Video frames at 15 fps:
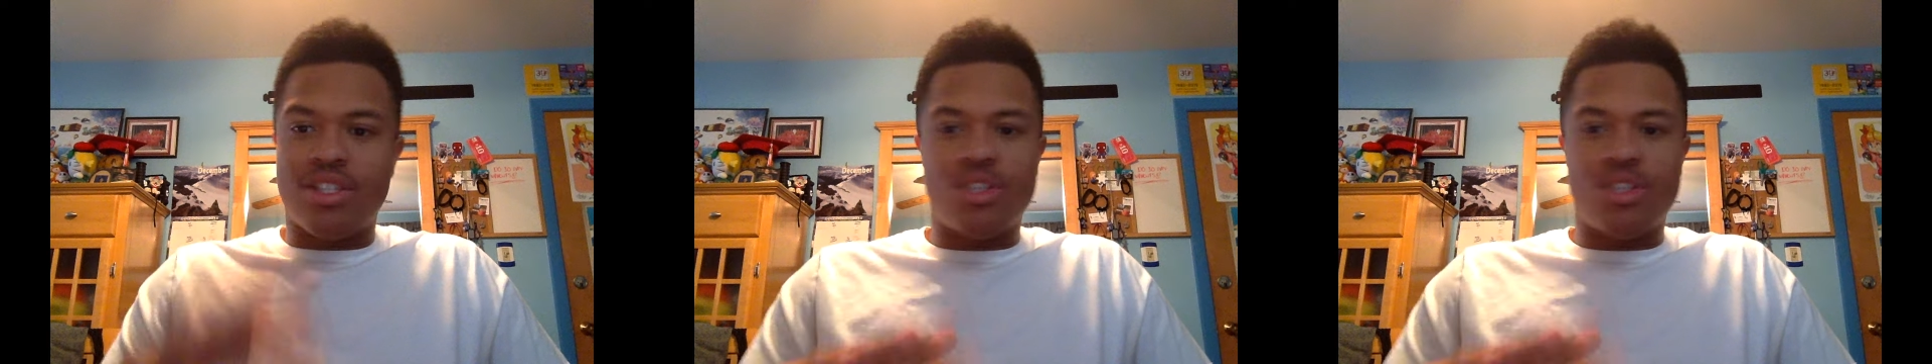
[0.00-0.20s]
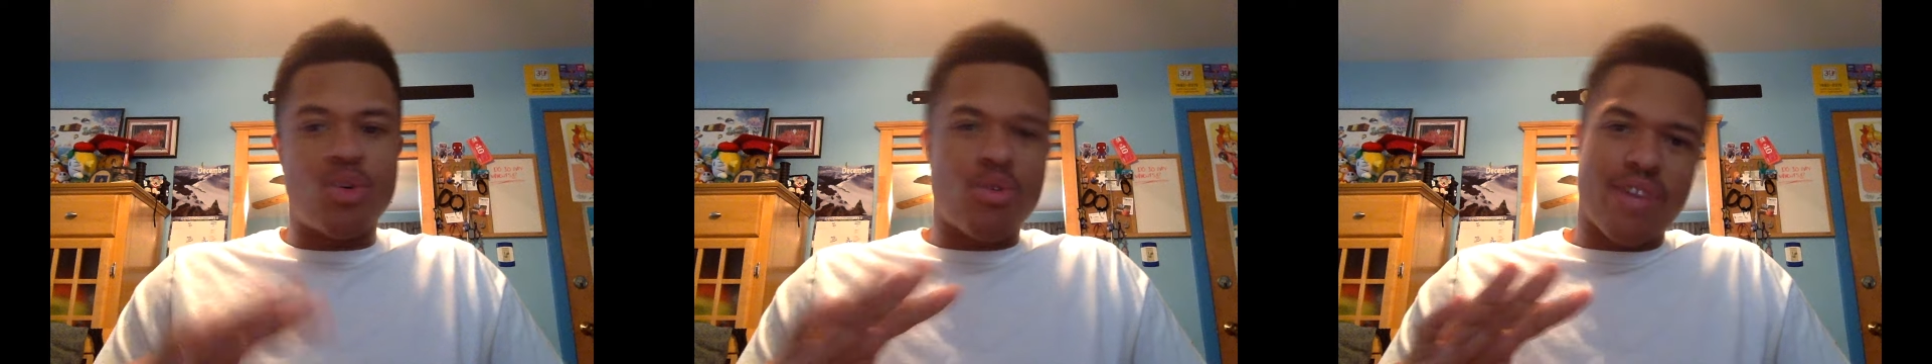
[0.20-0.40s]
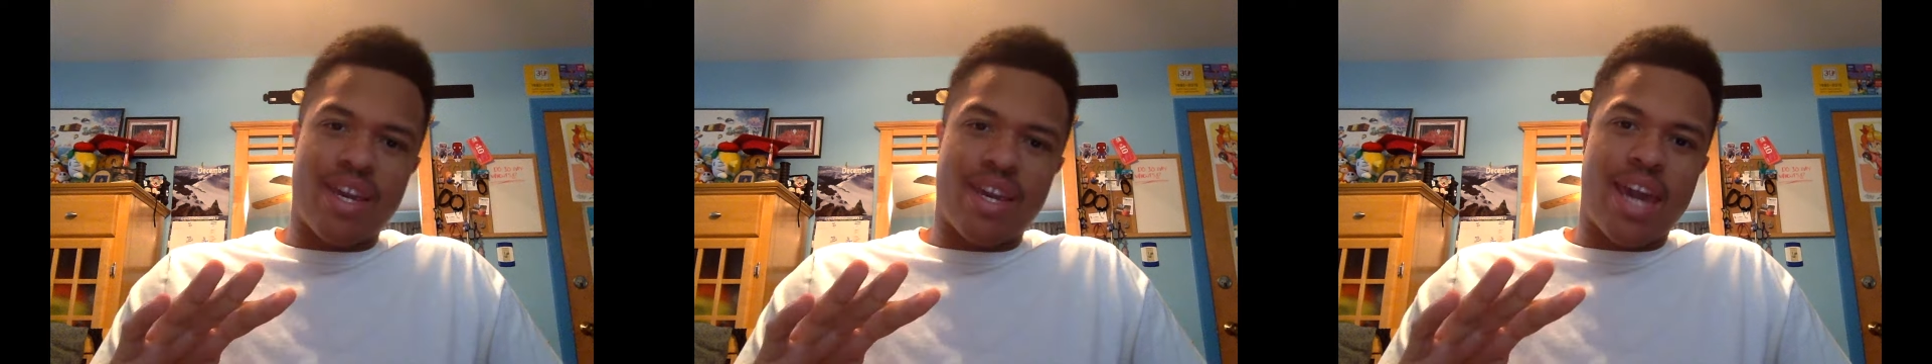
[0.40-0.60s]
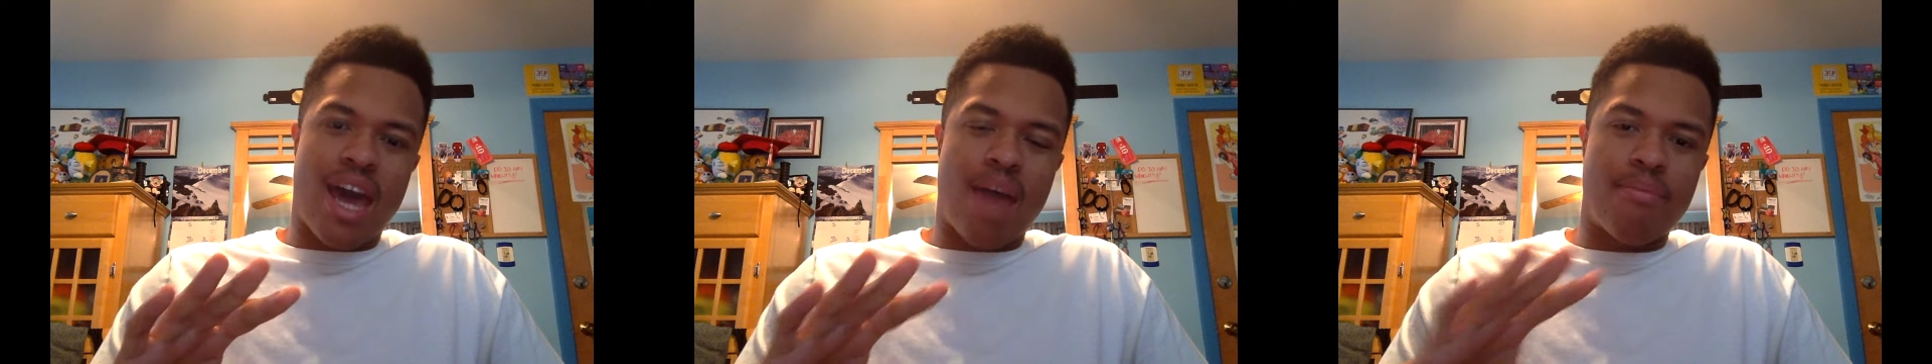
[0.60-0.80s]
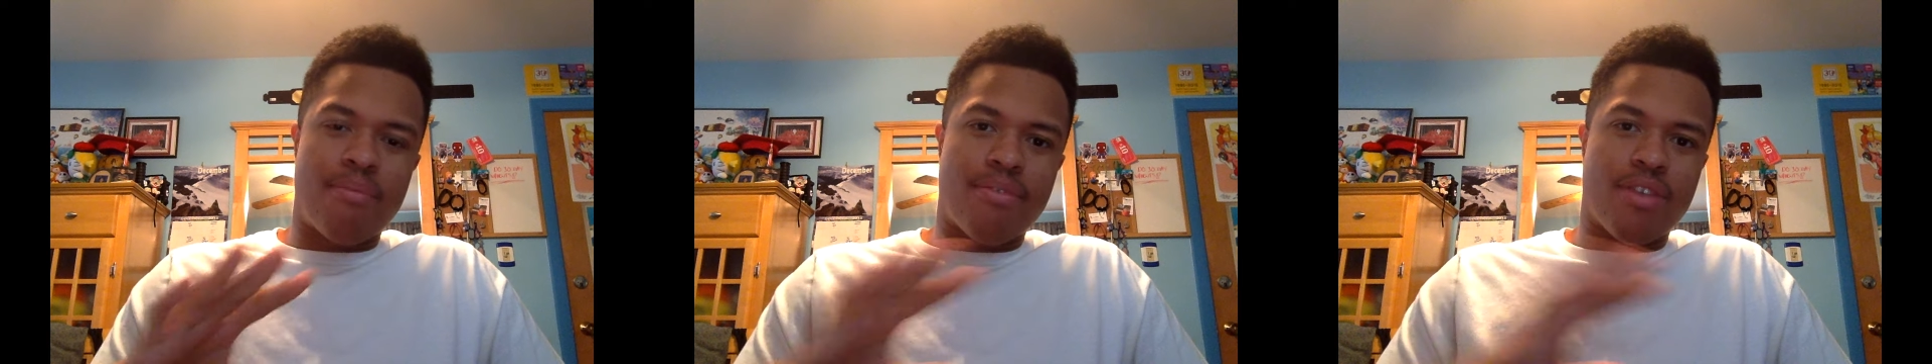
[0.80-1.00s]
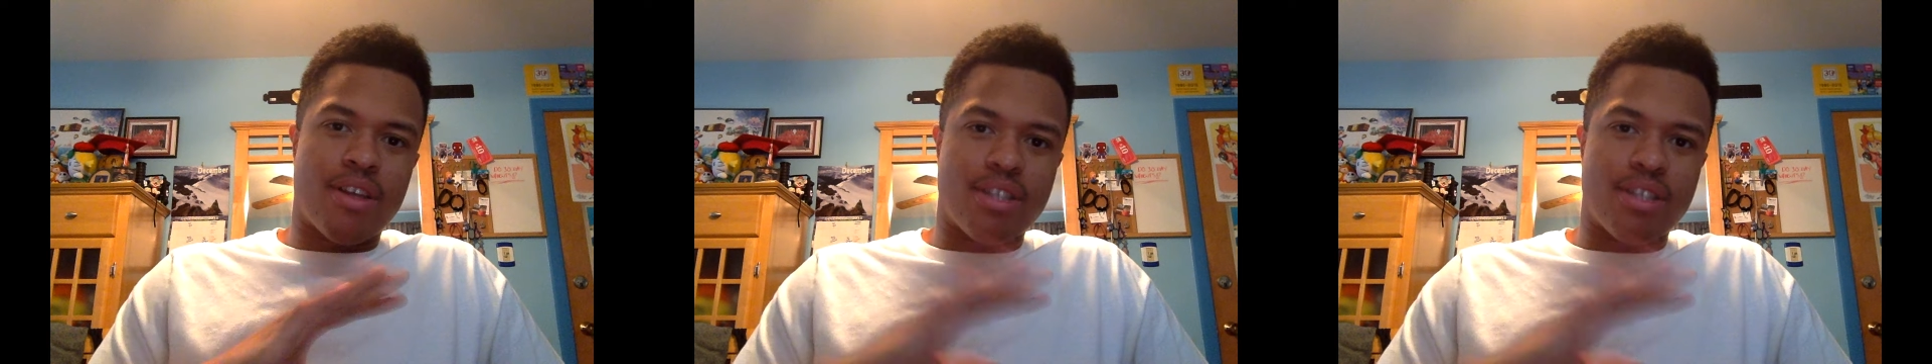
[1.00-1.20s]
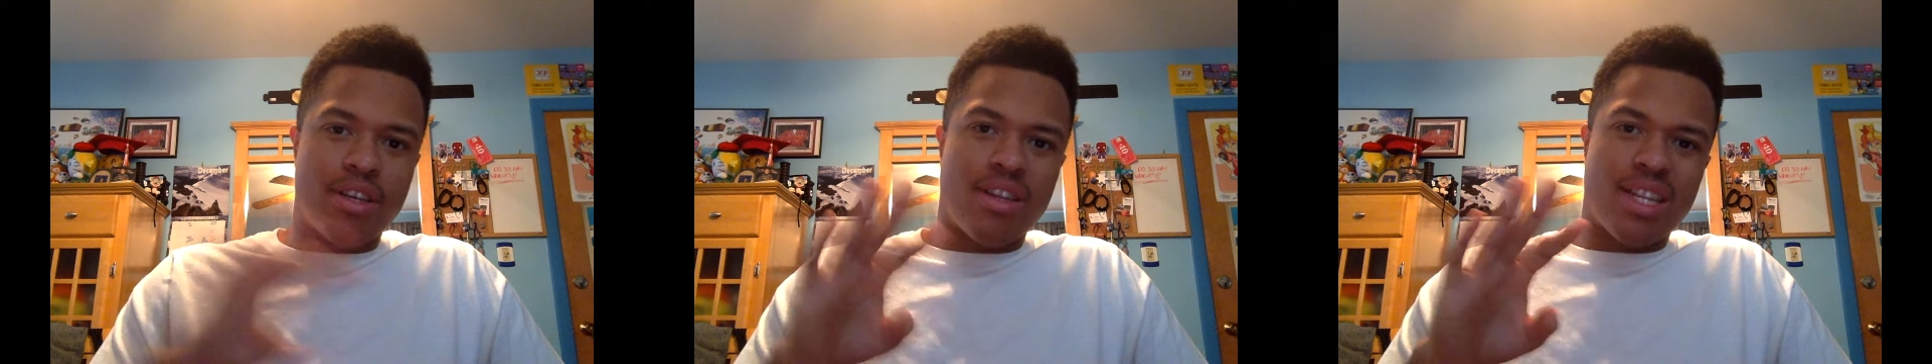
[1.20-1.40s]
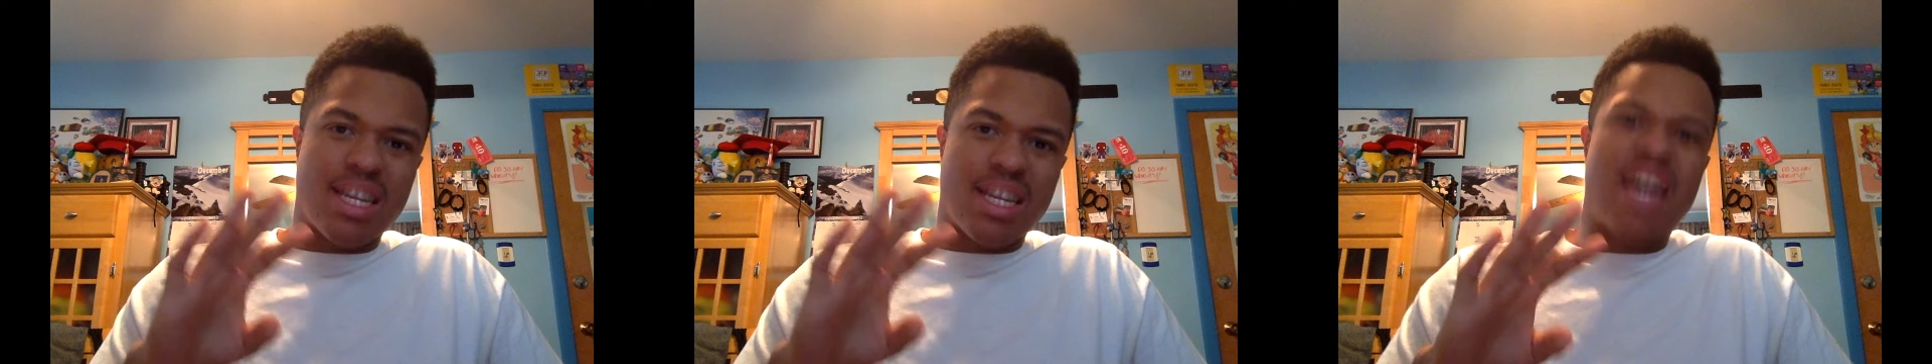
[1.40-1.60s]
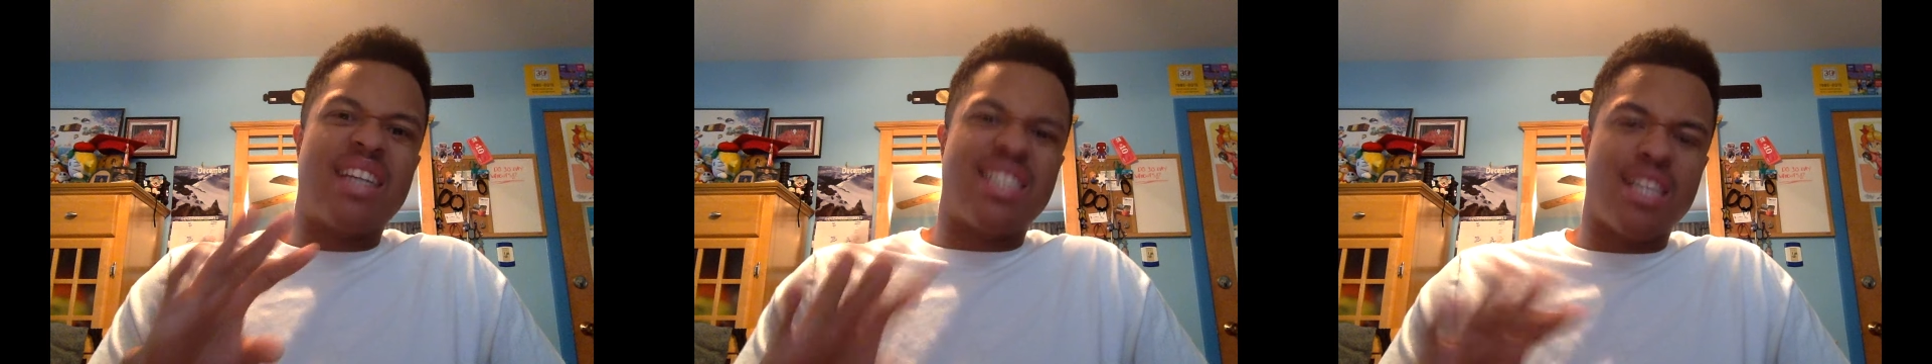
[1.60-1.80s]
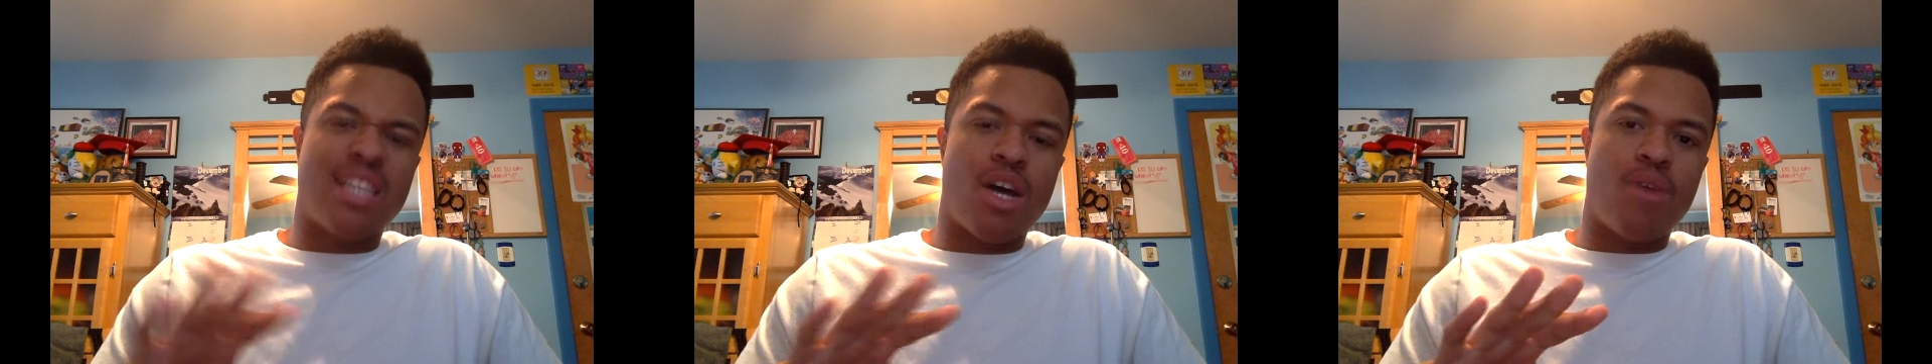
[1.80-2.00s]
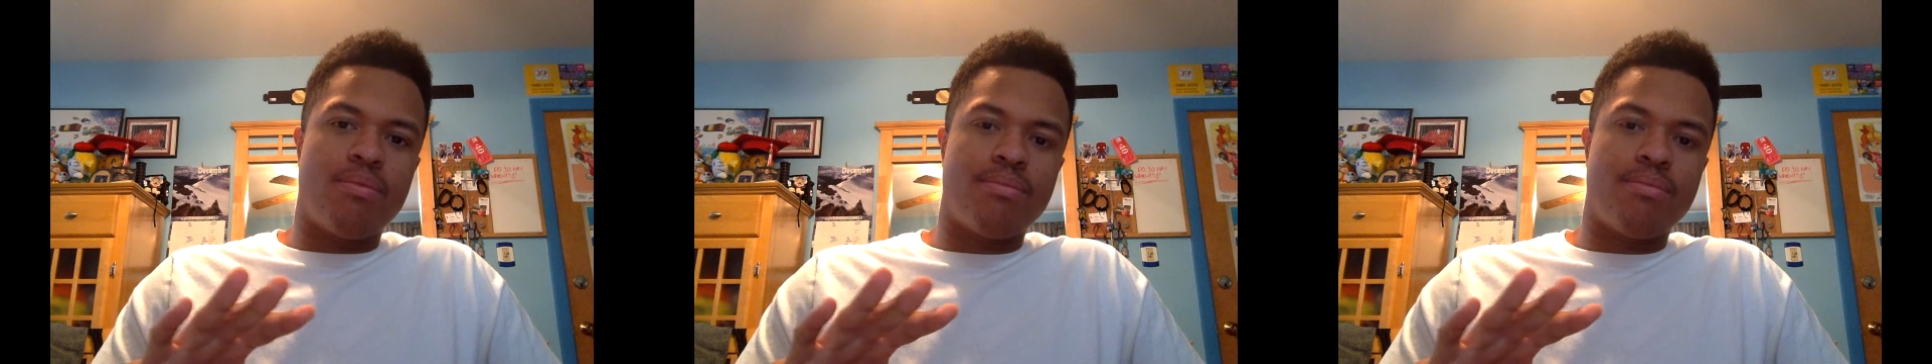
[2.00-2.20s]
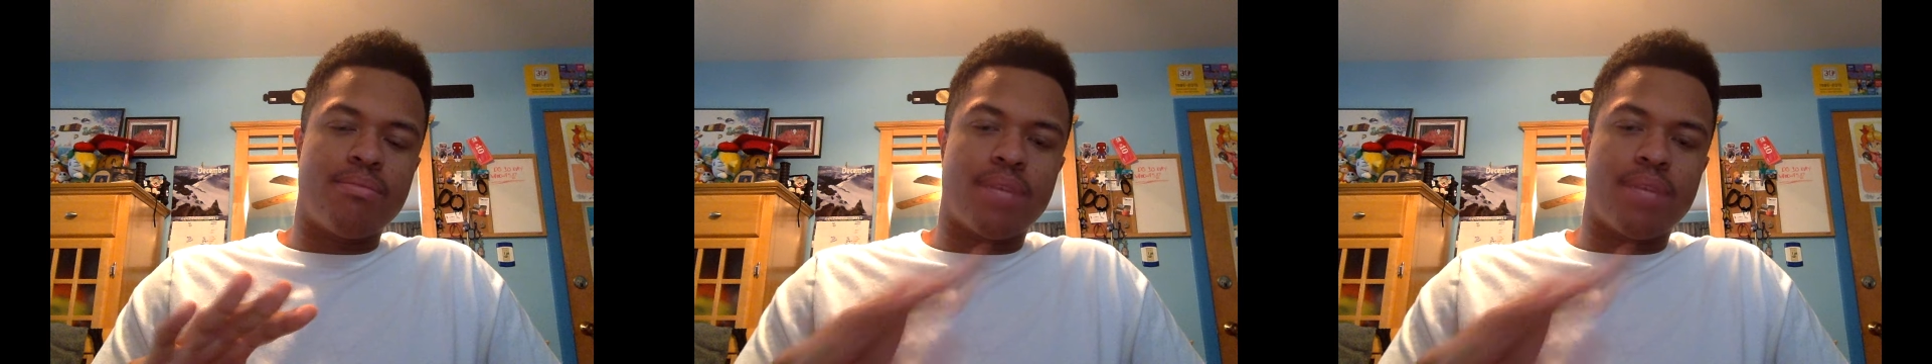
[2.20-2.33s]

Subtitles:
do a recap for those of you that's kind of slow,